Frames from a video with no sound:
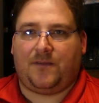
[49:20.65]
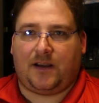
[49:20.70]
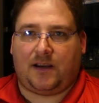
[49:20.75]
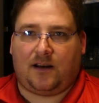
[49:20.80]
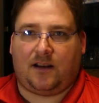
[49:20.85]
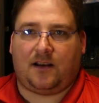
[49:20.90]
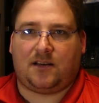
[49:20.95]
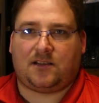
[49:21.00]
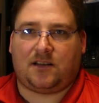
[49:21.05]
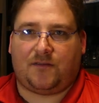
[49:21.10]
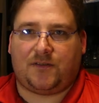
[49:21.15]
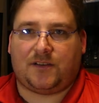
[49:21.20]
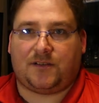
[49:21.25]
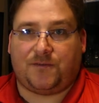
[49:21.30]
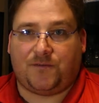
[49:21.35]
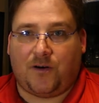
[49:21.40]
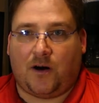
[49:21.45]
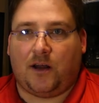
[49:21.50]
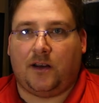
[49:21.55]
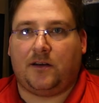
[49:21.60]
That kind of stuff is
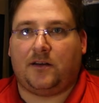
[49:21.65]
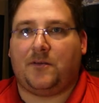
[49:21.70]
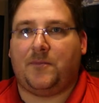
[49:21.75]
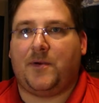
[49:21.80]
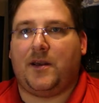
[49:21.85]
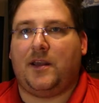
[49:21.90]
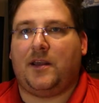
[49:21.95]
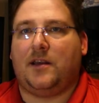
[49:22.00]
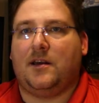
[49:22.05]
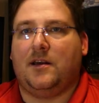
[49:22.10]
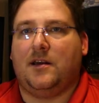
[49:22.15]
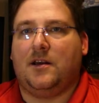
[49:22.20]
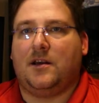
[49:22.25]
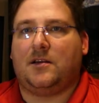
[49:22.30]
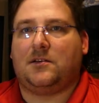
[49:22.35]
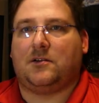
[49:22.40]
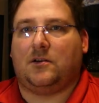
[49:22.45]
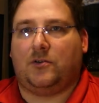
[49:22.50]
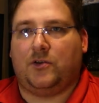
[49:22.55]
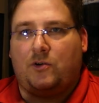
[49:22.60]
fun to me.
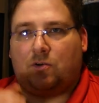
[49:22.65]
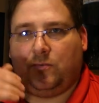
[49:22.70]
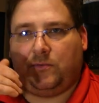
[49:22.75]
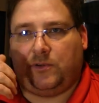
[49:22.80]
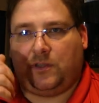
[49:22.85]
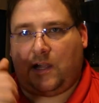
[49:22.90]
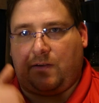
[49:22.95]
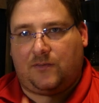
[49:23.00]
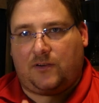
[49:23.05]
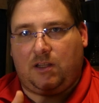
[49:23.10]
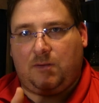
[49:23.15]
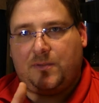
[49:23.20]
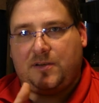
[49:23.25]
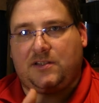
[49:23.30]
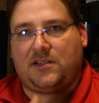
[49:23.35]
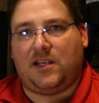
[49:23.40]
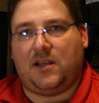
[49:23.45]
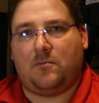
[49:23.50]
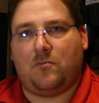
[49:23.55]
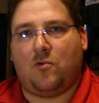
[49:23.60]
So you'll definitely be
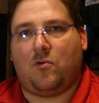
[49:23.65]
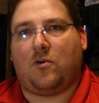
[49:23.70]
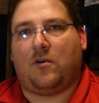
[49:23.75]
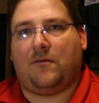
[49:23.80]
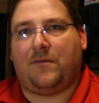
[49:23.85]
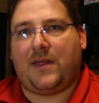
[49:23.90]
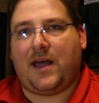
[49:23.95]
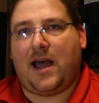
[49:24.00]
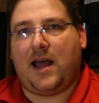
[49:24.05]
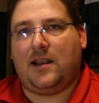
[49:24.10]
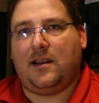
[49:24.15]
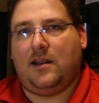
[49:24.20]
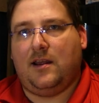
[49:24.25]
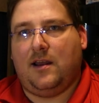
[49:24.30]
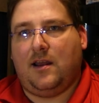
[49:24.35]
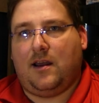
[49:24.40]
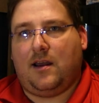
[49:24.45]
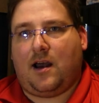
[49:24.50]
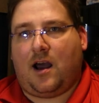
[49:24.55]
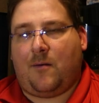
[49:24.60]
seeing more of that.
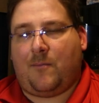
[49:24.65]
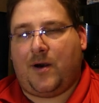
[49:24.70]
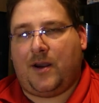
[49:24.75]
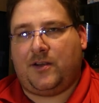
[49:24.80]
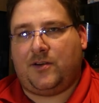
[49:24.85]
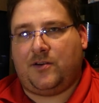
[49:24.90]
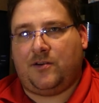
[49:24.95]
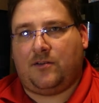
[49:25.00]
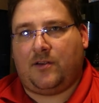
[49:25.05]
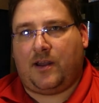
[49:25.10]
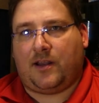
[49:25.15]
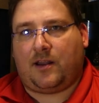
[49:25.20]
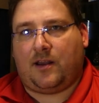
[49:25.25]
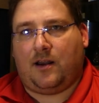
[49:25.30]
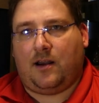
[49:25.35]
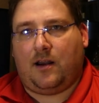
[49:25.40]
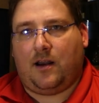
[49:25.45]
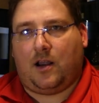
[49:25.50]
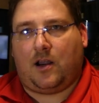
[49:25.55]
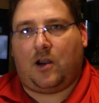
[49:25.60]
I might do like
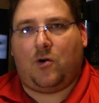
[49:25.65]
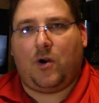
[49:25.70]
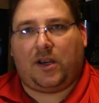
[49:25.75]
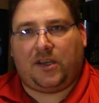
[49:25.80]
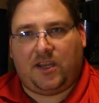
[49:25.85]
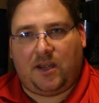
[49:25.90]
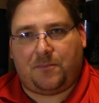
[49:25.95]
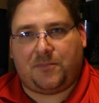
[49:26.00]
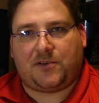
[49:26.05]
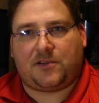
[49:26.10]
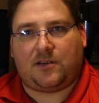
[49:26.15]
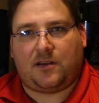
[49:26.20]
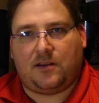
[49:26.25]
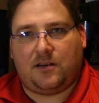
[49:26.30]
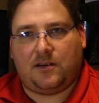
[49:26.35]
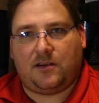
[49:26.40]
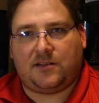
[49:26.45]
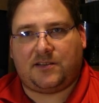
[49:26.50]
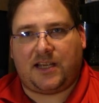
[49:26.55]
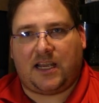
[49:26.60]
a, a quick tips
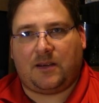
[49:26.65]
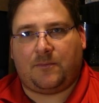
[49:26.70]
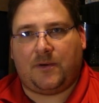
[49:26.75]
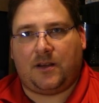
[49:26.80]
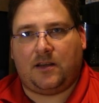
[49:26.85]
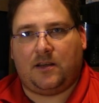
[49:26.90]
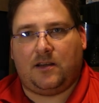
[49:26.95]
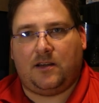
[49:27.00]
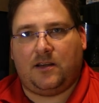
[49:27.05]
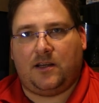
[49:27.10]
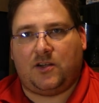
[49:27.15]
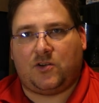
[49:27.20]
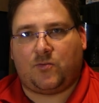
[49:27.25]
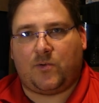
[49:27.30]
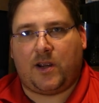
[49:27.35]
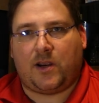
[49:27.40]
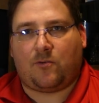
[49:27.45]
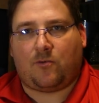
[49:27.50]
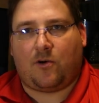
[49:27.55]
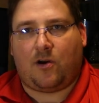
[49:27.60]
segment each
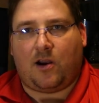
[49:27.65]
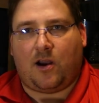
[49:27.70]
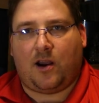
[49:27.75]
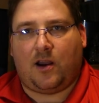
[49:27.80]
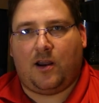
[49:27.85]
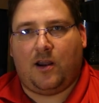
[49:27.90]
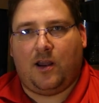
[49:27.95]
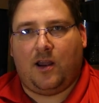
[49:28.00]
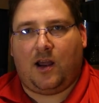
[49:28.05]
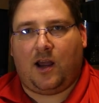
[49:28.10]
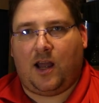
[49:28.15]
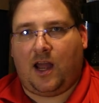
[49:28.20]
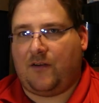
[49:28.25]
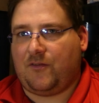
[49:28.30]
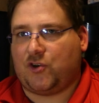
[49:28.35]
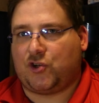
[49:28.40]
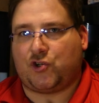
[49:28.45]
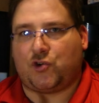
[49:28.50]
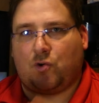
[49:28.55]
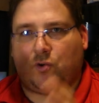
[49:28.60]
week where I, have
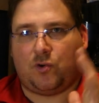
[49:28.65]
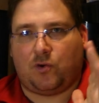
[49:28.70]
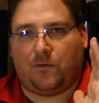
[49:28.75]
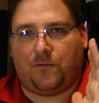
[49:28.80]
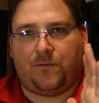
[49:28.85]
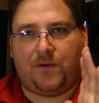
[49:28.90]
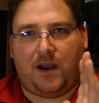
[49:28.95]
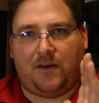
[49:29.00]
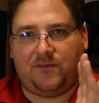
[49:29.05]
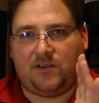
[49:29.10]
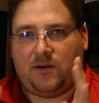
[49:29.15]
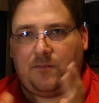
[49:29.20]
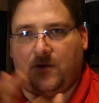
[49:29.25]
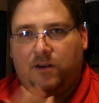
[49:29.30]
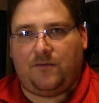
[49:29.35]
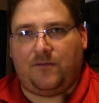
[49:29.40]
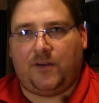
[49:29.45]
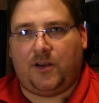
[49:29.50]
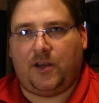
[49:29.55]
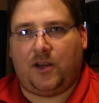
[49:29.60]
a short little five ten
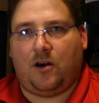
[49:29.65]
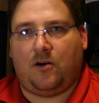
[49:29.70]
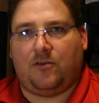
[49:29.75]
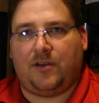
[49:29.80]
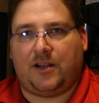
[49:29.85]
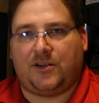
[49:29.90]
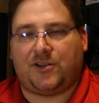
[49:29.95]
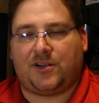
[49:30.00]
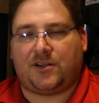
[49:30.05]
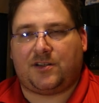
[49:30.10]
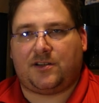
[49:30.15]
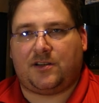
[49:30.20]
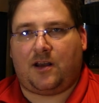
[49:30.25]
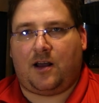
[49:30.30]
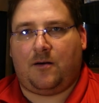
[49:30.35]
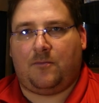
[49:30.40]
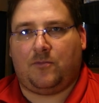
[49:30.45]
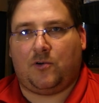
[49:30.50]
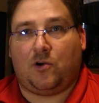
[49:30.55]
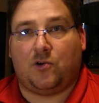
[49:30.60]
minute video that just
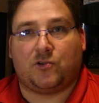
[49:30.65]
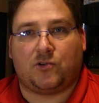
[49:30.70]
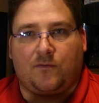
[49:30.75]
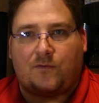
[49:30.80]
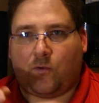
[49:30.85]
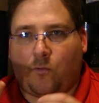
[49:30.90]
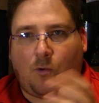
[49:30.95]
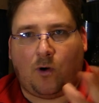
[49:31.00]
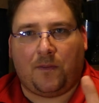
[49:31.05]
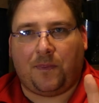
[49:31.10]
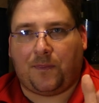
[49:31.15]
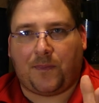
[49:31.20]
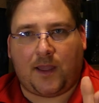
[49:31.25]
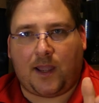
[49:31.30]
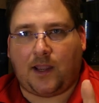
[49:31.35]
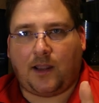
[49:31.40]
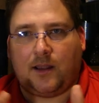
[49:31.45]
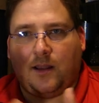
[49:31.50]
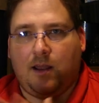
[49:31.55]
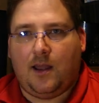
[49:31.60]
um, goes over one
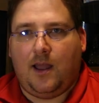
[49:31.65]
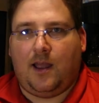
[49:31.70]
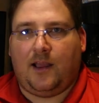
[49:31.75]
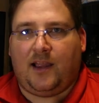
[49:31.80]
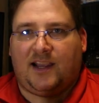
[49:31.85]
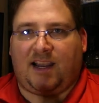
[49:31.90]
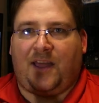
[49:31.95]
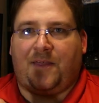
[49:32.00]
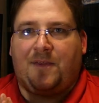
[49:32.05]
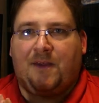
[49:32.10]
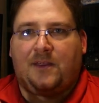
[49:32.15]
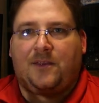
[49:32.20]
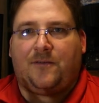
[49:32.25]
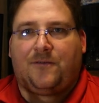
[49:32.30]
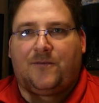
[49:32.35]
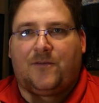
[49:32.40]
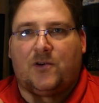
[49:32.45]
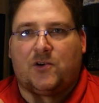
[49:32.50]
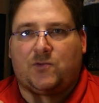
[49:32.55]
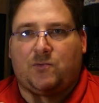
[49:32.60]
thing. Like I think the
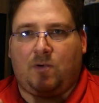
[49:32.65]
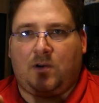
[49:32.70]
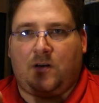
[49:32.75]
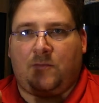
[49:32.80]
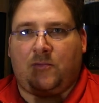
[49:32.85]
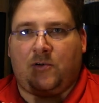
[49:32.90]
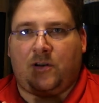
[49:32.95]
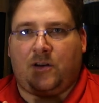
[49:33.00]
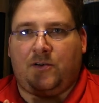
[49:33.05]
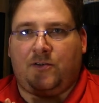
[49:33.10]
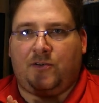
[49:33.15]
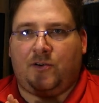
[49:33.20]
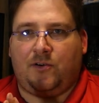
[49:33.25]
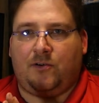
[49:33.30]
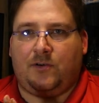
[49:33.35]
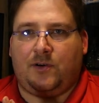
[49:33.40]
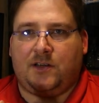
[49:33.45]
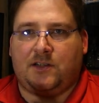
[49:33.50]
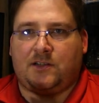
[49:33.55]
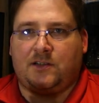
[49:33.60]
first one I'm going to
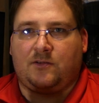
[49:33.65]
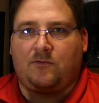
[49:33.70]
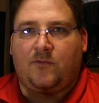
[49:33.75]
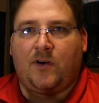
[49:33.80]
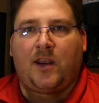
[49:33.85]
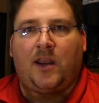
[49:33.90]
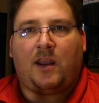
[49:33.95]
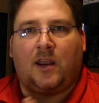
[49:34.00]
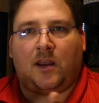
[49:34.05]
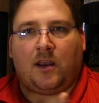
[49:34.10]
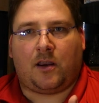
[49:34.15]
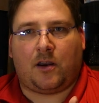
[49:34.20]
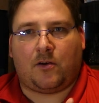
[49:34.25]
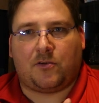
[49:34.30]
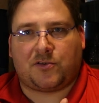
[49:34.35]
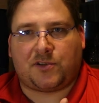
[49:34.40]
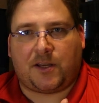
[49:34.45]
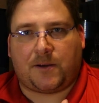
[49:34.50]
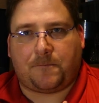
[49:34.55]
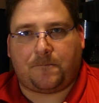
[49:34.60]
do is ringing and
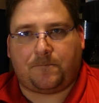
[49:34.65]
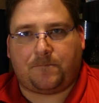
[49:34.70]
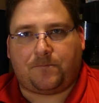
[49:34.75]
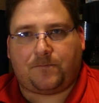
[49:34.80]
ghosting.